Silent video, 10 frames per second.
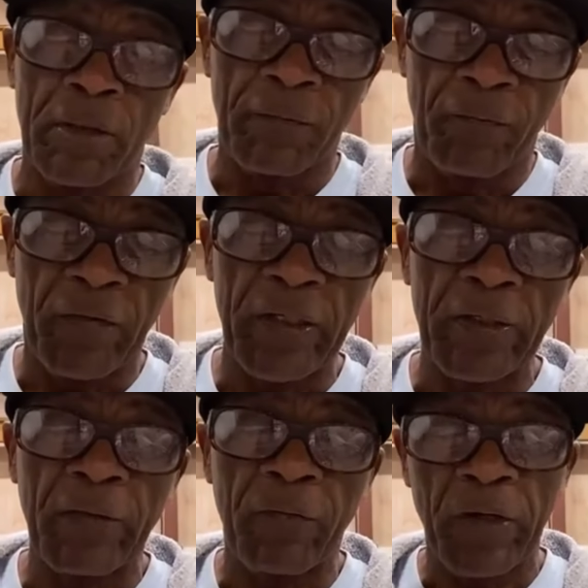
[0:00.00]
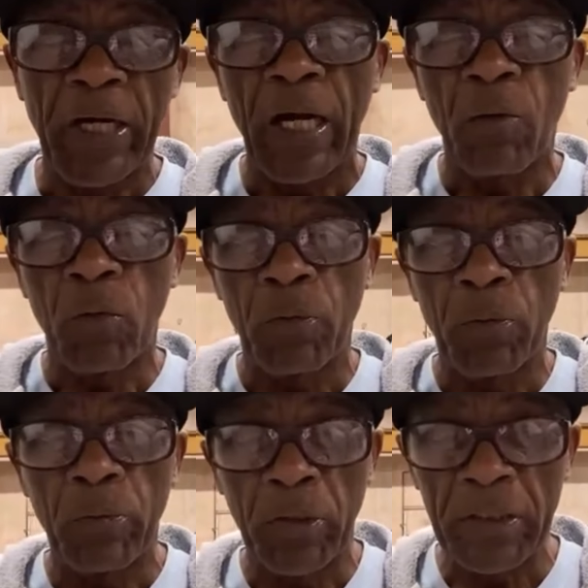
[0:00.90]
Figure out what
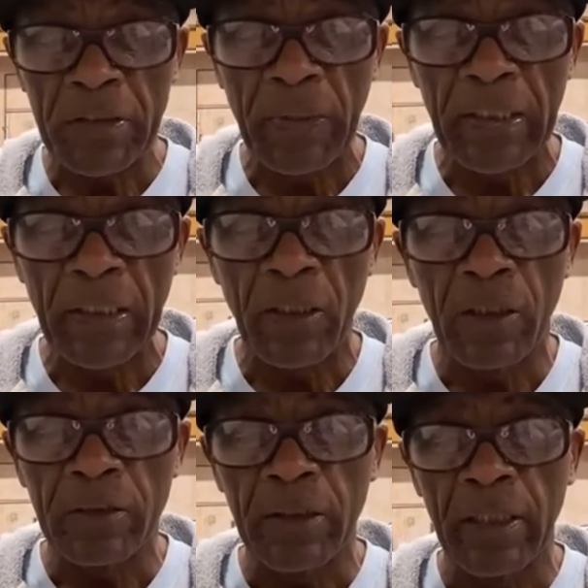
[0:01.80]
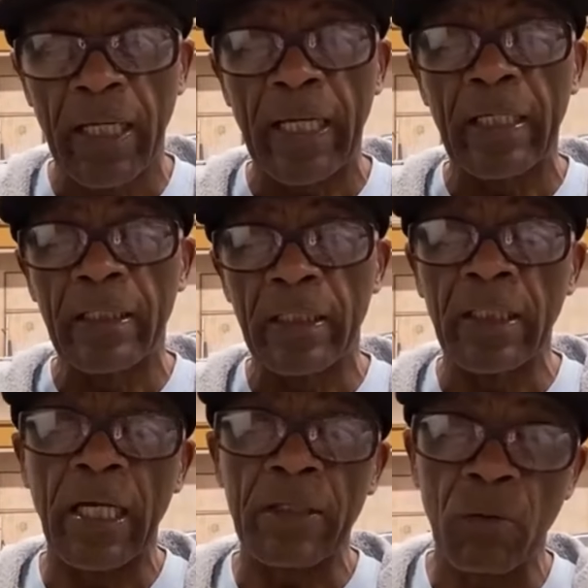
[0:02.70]
we want to spend it on. And then
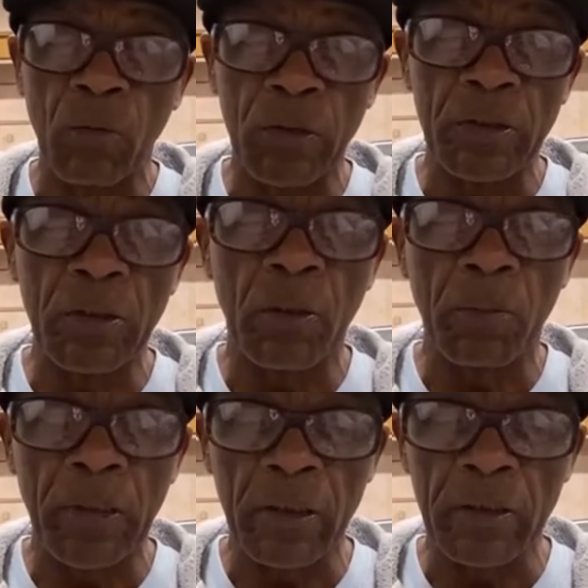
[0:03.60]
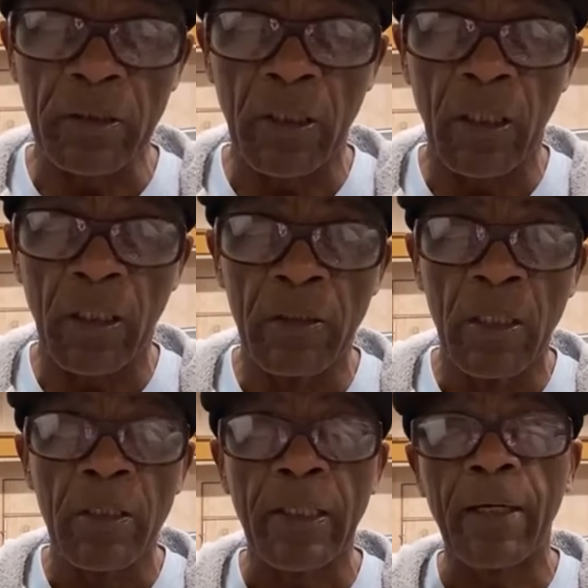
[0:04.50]
that's what we'll do on building the car.
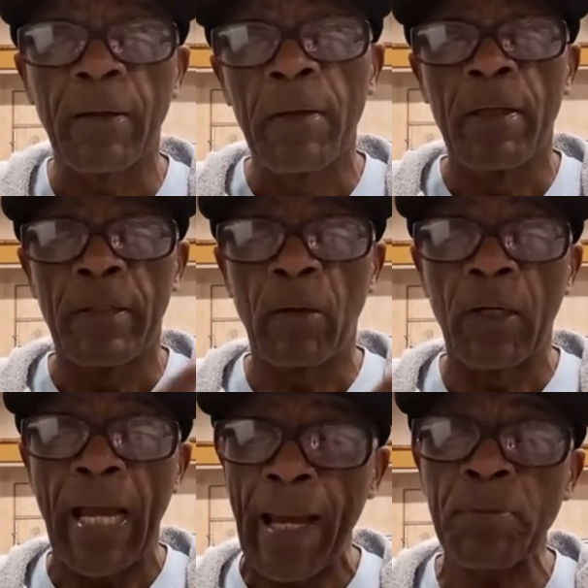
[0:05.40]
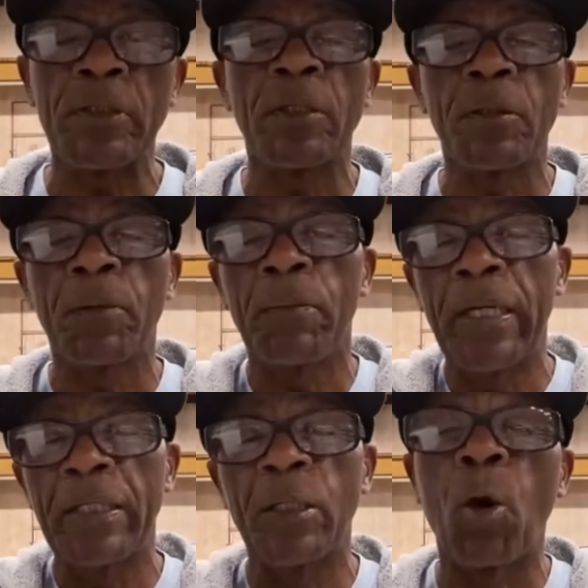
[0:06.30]
There will absolutely
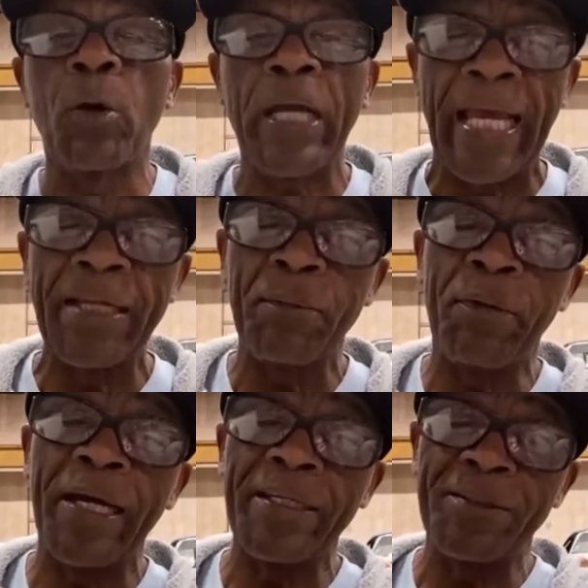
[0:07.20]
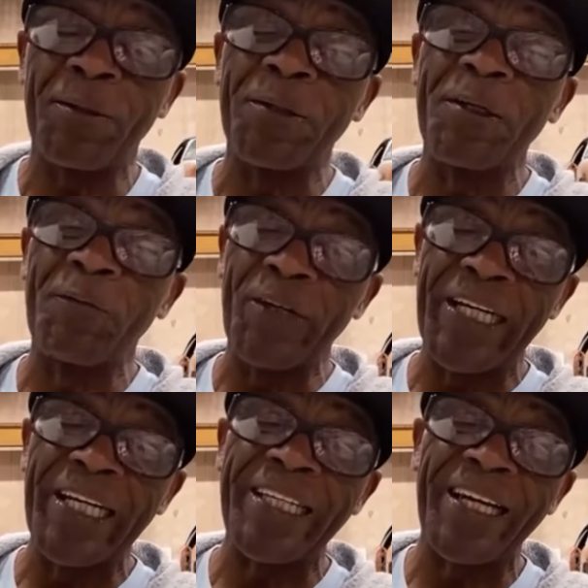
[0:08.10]
be no candy paint, so you can
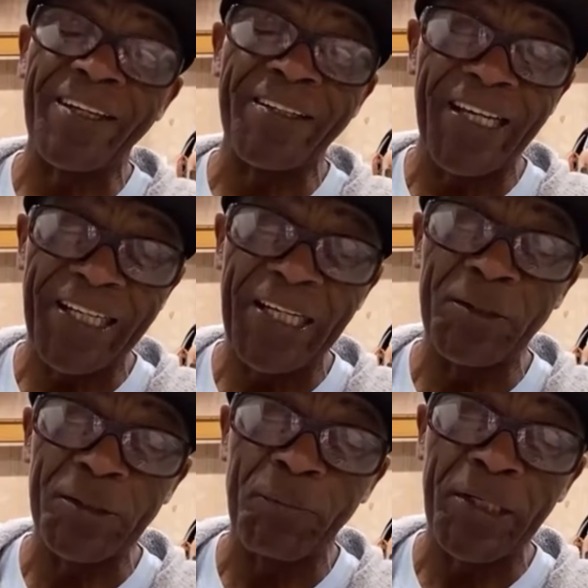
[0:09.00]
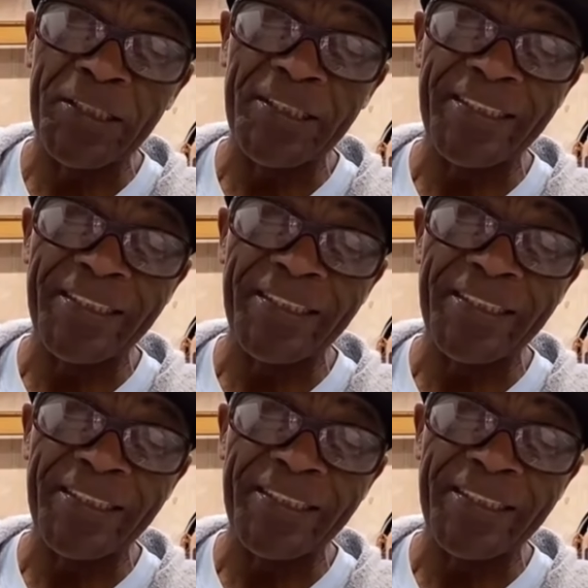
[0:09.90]
forget that because that kills the budget.